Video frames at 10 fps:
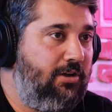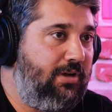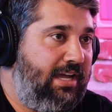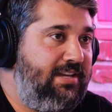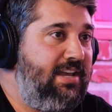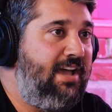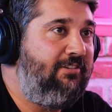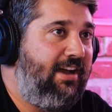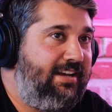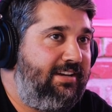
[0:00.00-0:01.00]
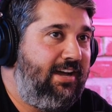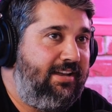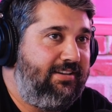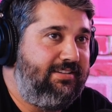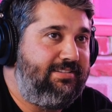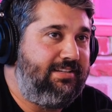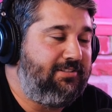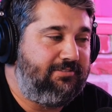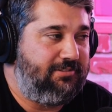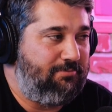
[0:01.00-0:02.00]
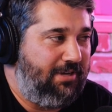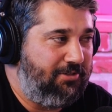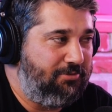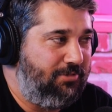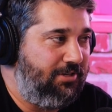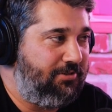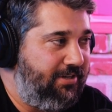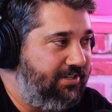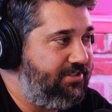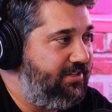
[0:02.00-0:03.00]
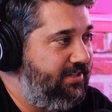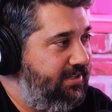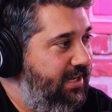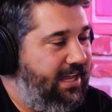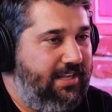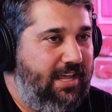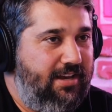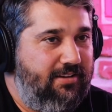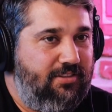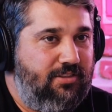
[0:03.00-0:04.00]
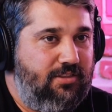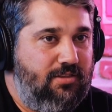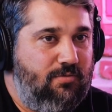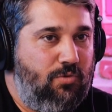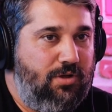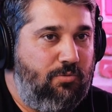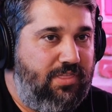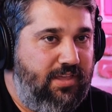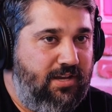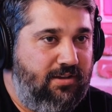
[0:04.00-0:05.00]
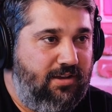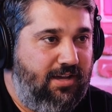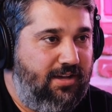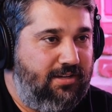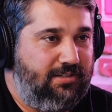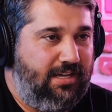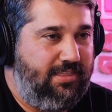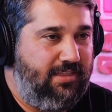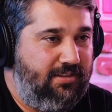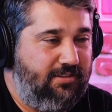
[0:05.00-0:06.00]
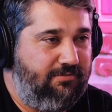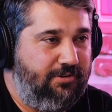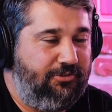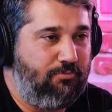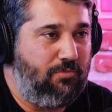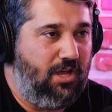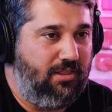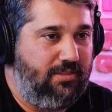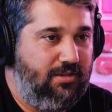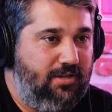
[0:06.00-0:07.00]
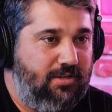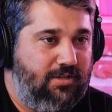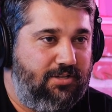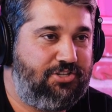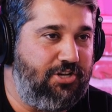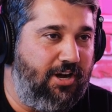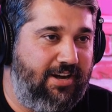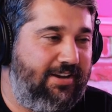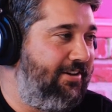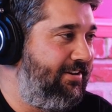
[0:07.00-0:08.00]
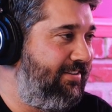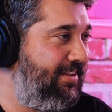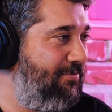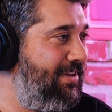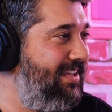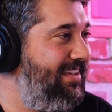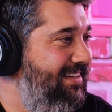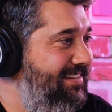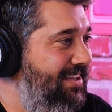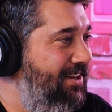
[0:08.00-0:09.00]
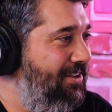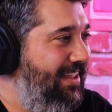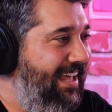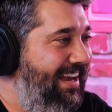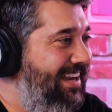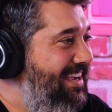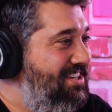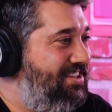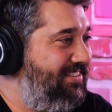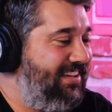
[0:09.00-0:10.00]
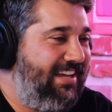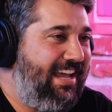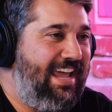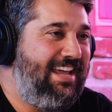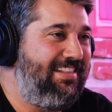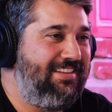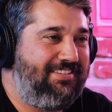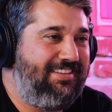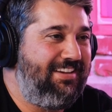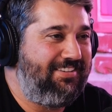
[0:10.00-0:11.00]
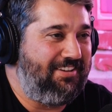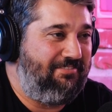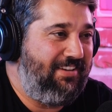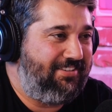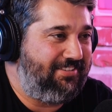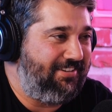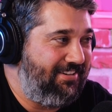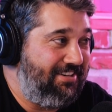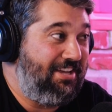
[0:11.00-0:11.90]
I never had gotten a deal from my old brokerage. And then within, I think the first month, Shar had already sent me a deal that she's like, hey, this thing is a fixer.